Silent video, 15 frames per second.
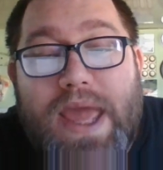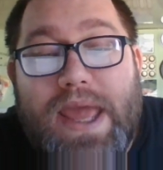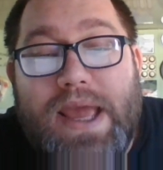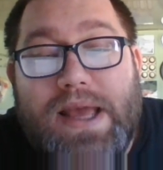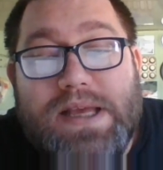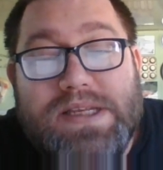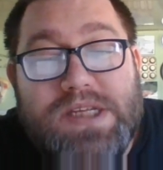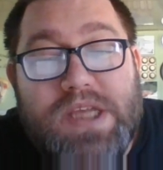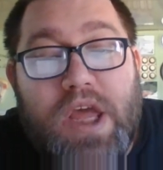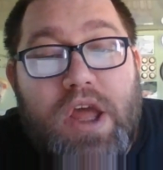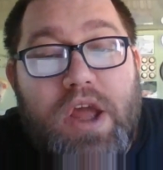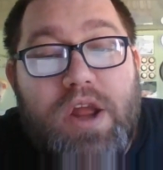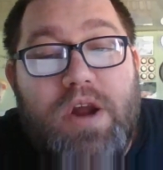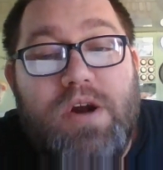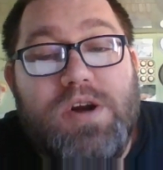is
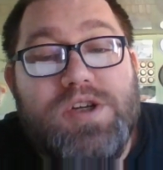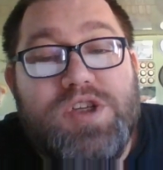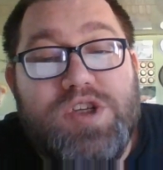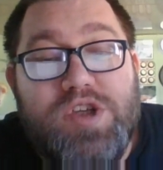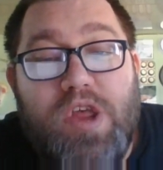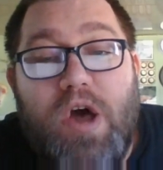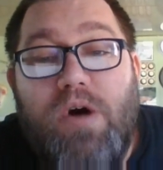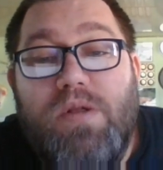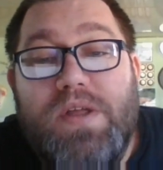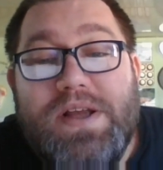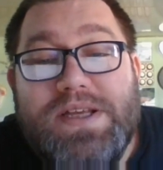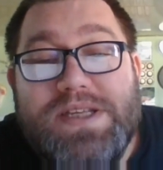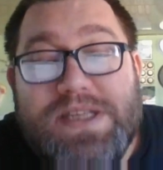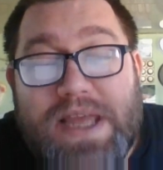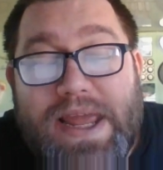you're
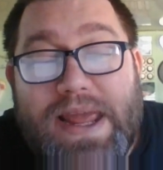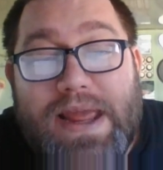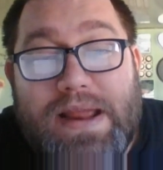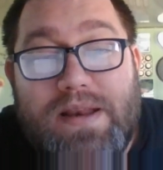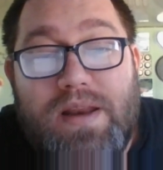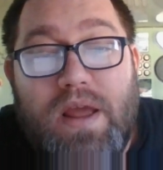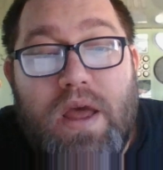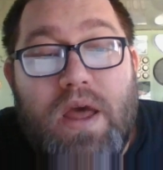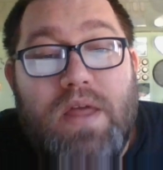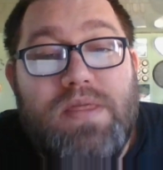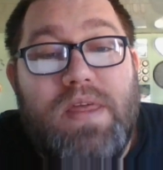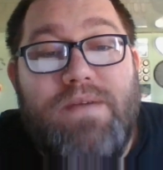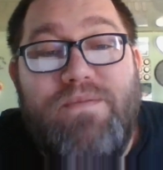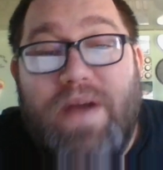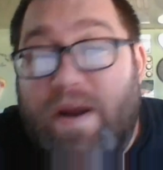slowly seeing
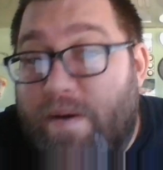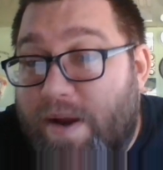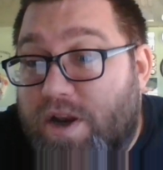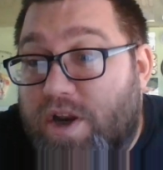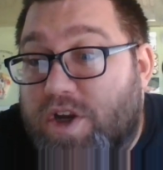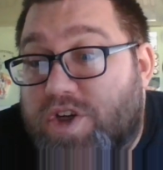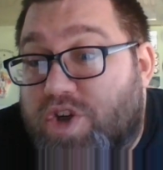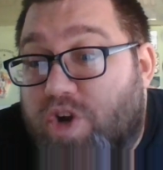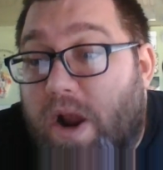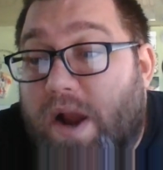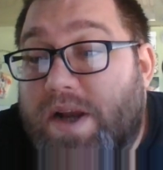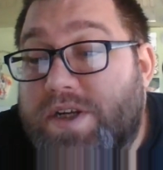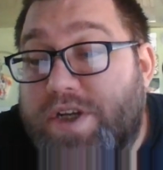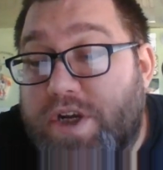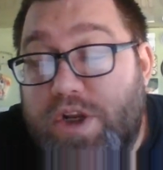the very
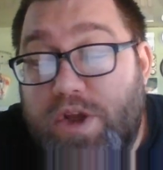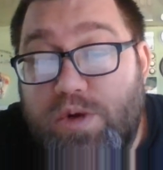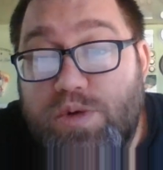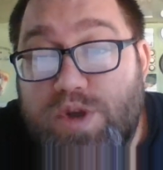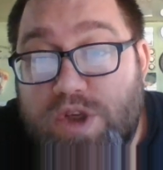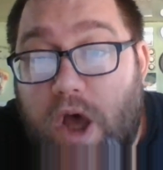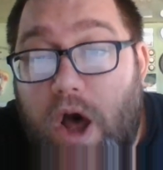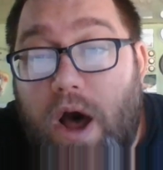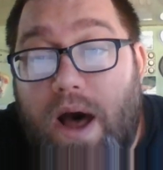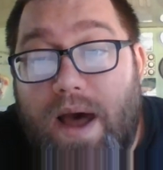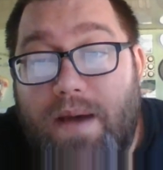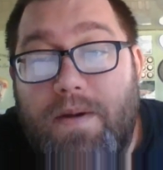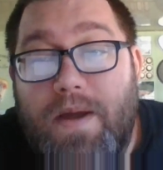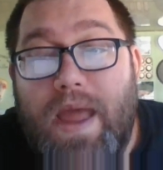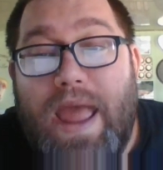destruction you
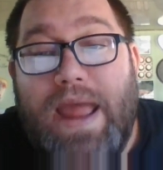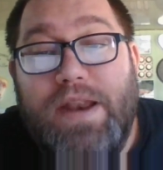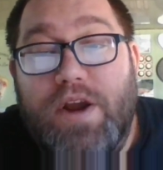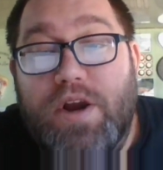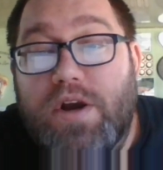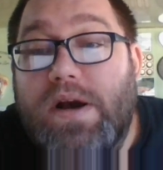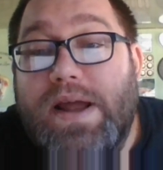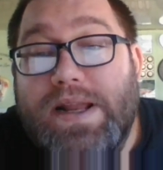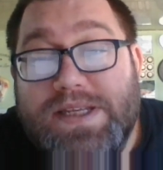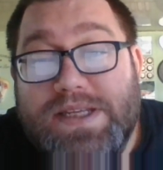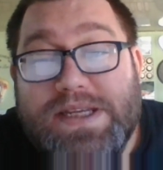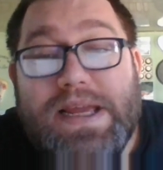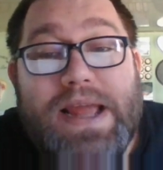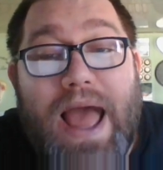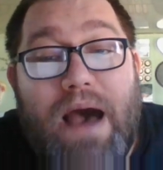saw, and you're going to
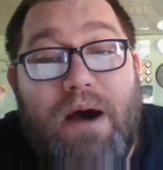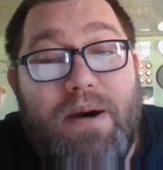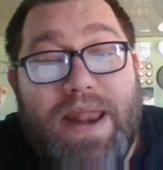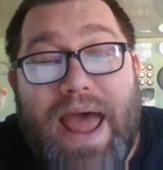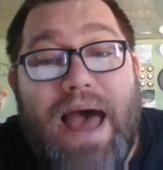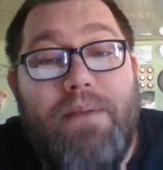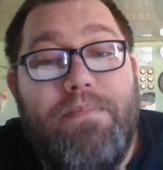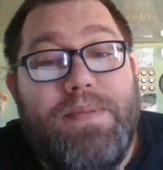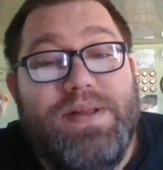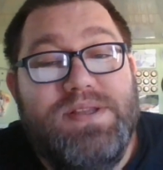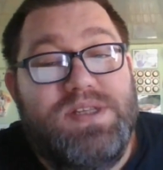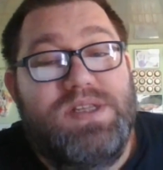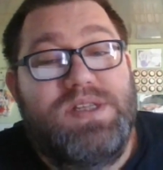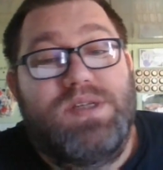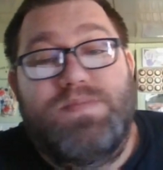see how it
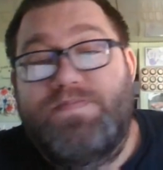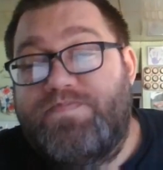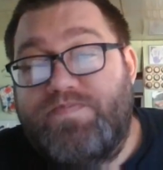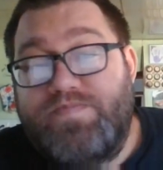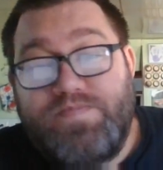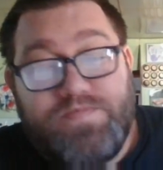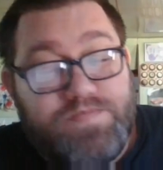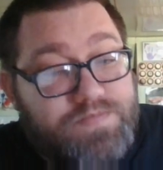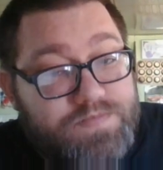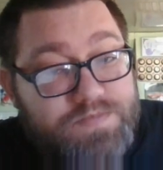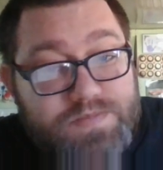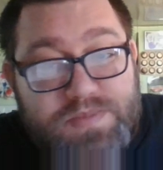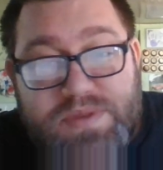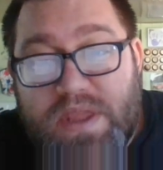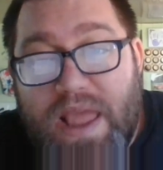happens.
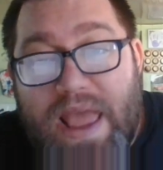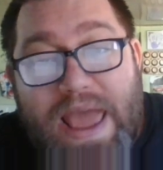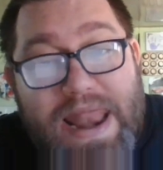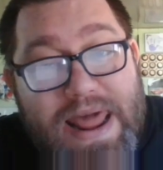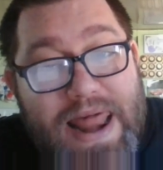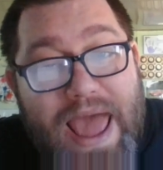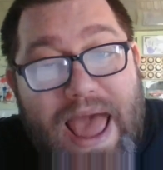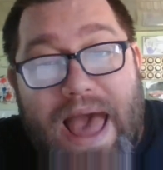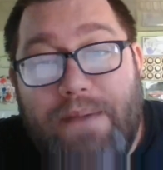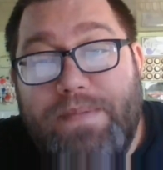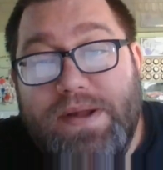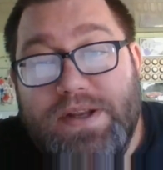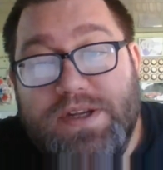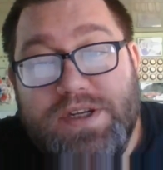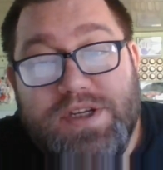And it
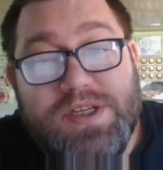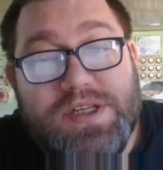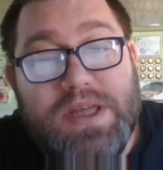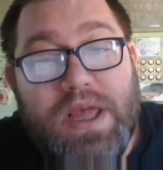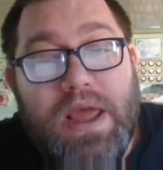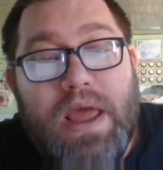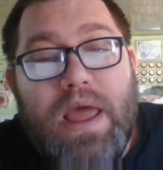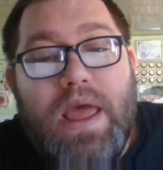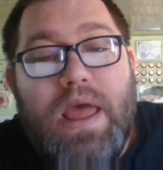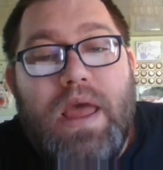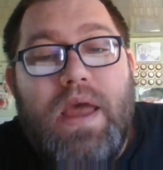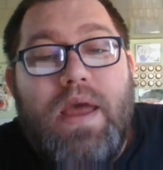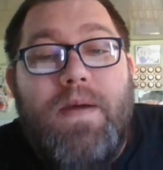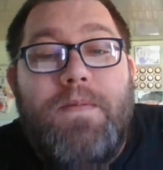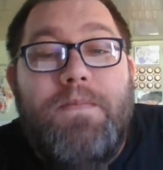happens
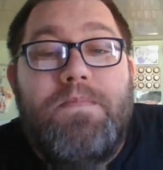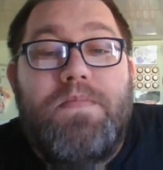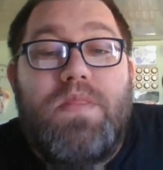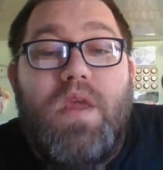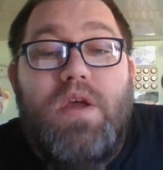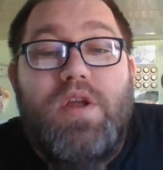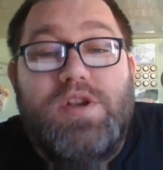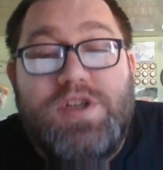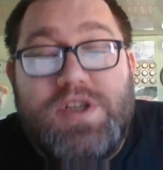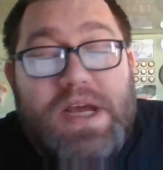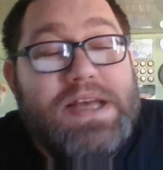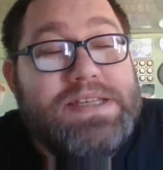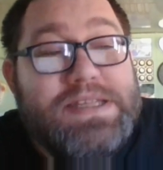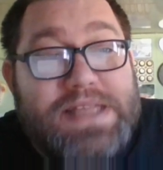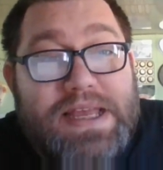
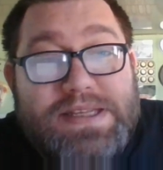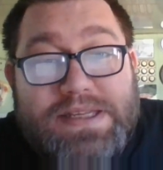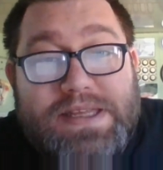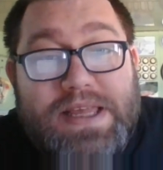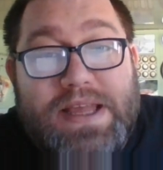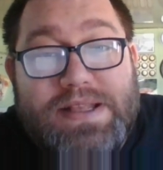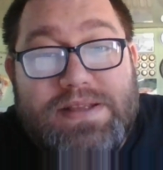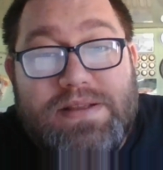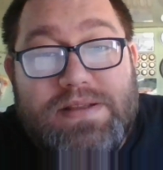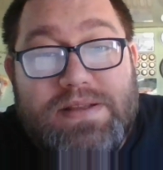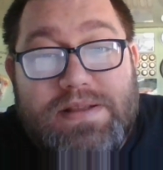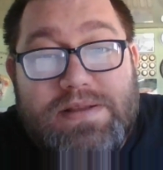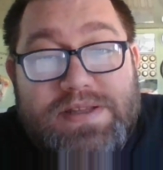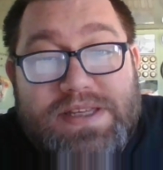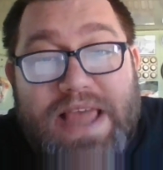just as it
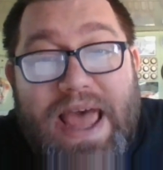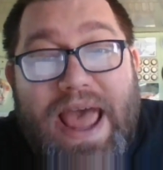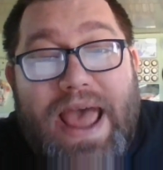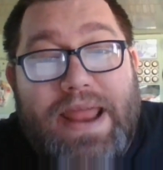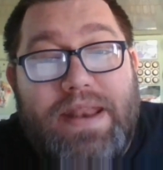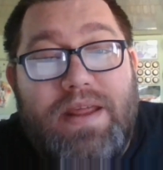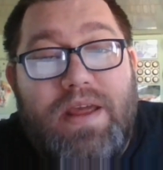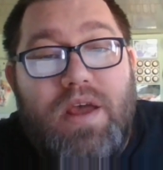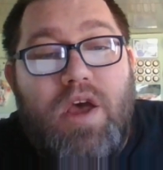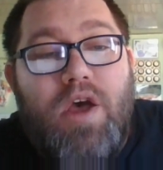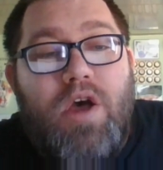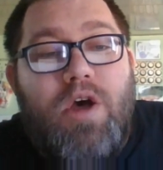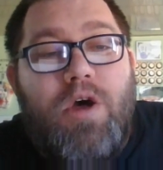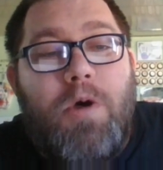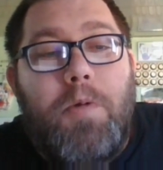said,
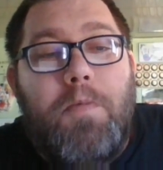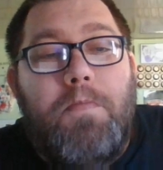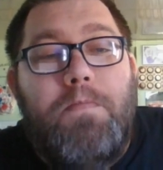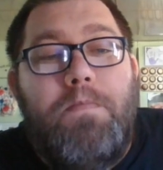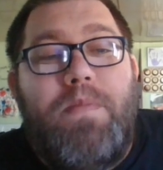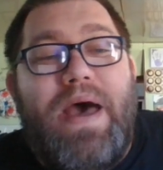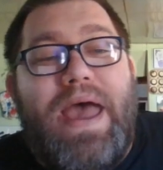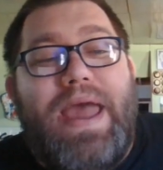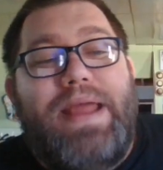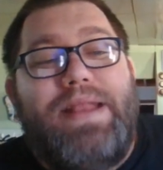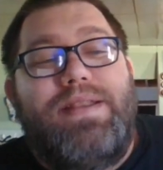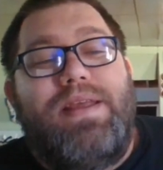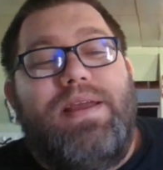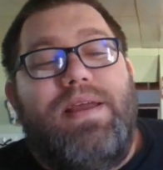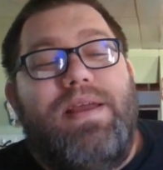but